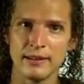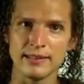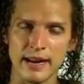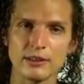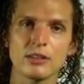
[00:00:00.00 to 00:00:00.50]

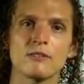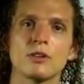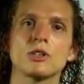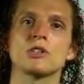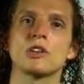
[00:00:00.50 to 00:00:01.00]
Sales
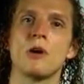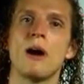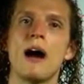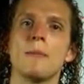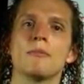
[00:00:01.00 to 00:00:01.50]
conversions go
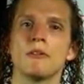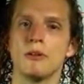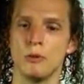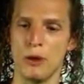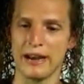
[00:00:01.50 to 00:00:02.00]
up
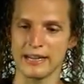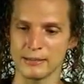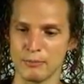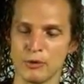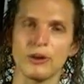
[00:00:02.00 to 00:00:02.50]
when
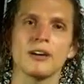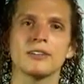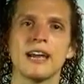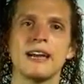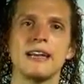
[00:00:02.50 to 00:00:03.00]
it's more
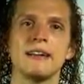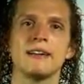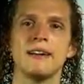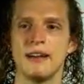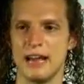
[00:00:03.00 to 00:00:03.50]
entertaining
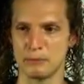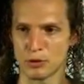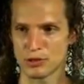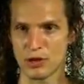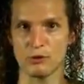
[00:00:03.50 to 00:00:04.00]
and
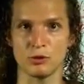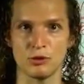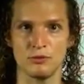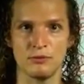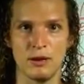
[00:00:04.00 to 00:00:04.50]
more
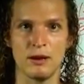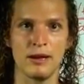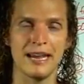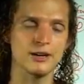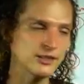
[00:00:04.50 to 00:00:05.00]
social.
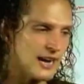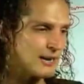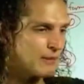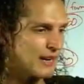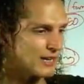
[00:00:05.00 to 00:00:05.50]

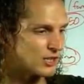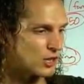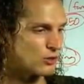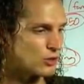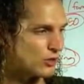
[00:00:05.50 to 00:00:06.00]
Entertainment and
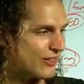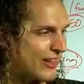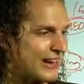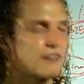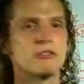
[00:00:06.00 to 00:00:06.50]
social,
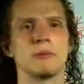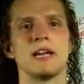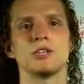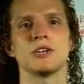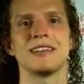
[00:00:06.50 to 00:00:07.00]
then
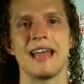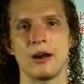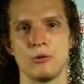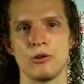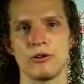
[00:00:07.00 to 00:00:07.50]
information in
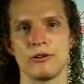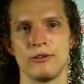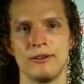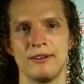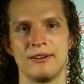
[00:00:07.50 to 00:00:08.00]
that order,
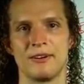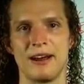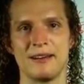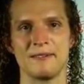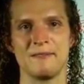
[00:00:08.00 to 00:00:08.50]

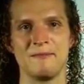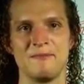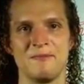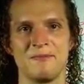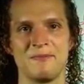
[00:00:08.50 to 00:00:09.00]
right?
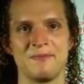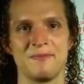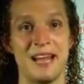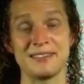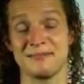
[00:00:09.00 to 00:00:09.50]

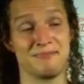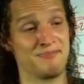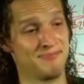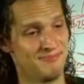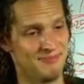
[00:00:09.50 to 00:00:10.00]
That's
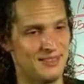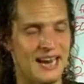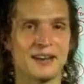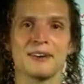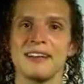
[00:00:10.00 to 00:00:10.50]

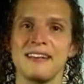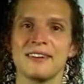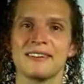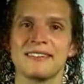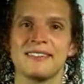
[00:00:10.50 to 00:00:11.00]
take it or leave
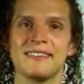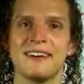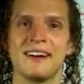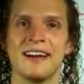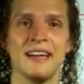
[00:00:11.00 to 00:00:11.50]
it,
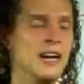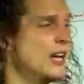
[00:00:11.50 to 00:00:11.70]
all right?